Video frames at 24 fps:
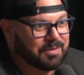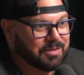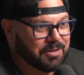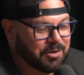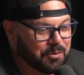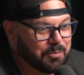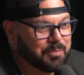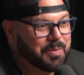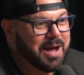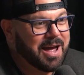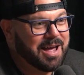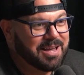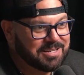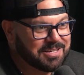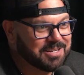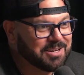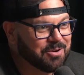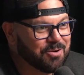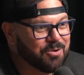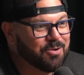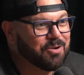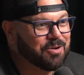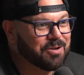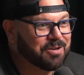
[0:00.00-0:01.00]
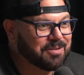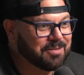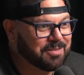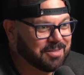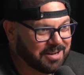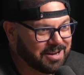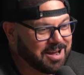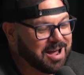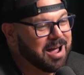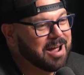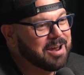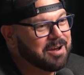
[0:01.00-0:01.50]
you're passing on
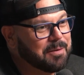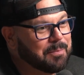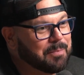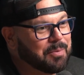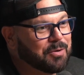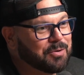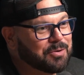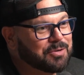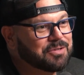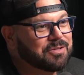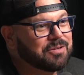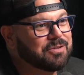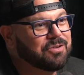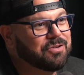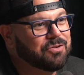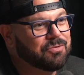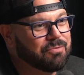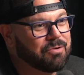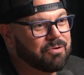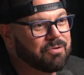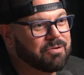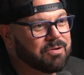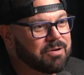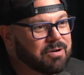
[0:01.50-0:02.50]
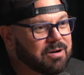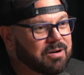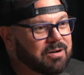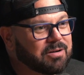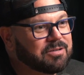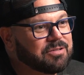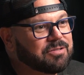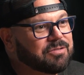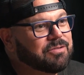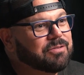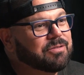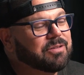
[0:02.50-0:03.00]
the kind of person you are
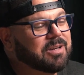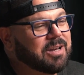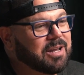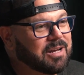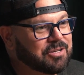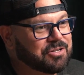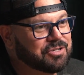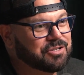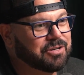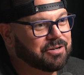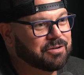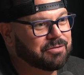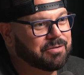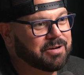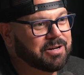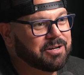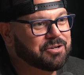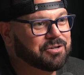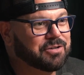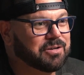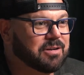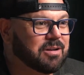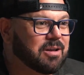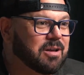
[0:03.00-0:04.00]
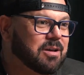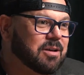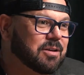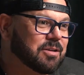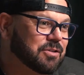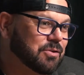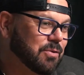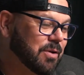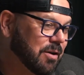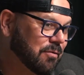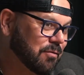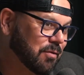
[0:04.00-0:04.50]
to the next generation. Right.
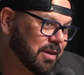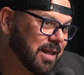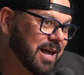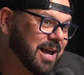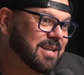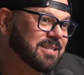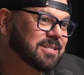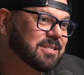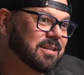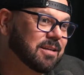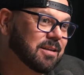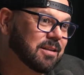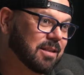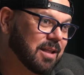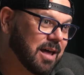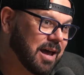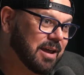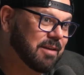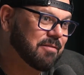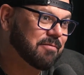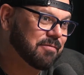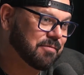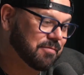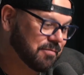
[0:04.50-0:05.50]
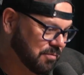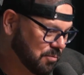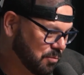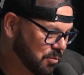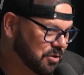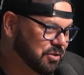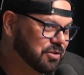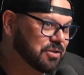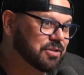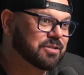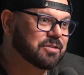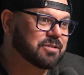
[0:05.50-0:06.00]
So everlasting life,
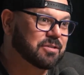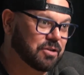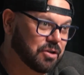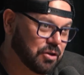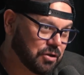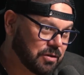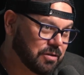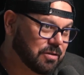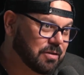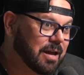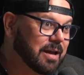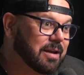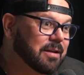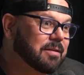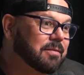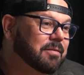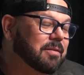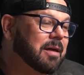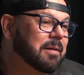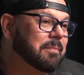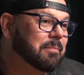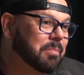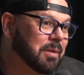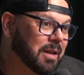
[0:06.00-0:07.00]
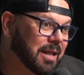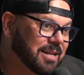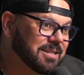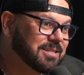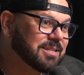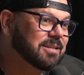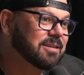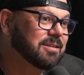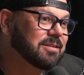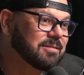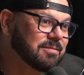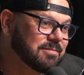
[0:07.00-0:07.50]
which is that that
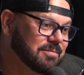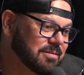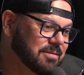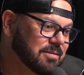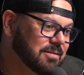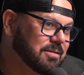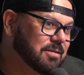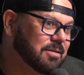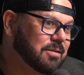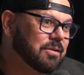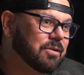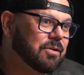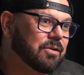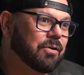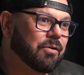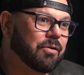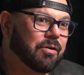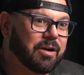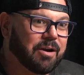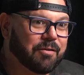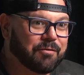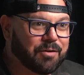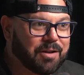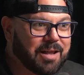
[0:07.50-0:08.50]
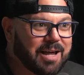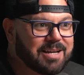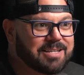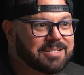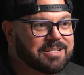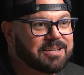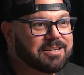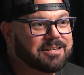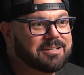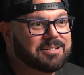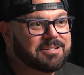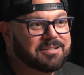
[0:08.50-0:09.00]
blessing, or
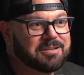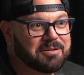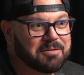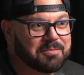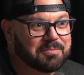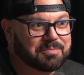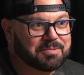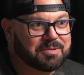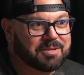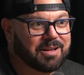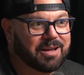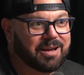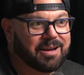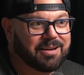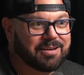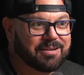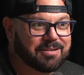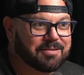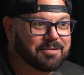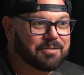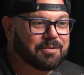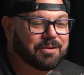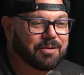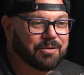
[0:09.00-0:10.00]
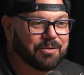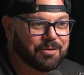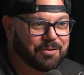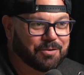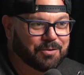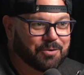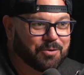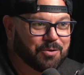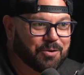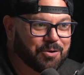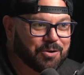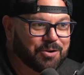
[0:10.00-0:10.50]
everlasting contempt, like
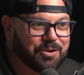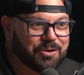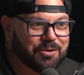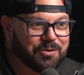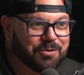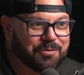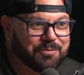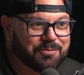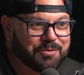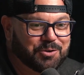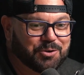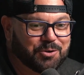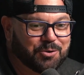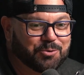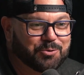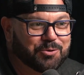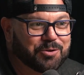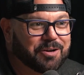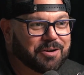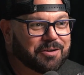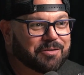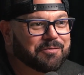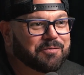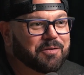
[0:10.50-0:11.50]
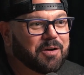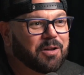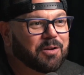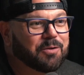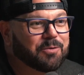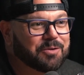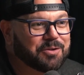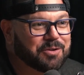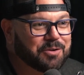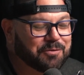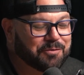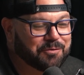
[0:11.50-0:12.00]
are your children going to
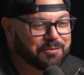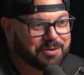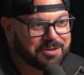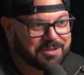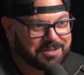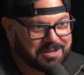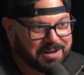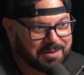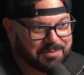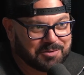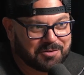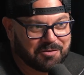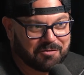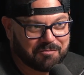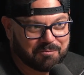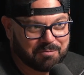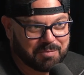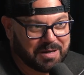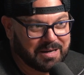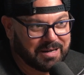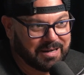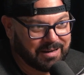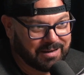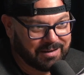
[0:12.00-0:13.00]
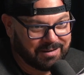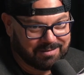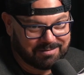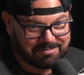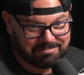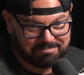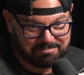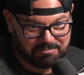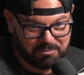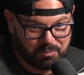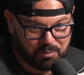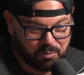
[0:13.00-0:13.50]
follow in your footsteps of
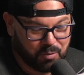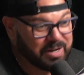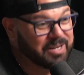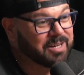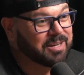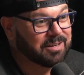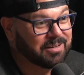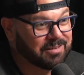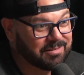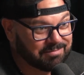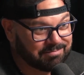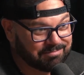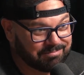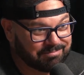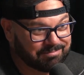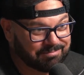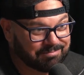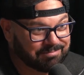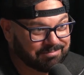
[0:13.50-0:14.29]
being wicked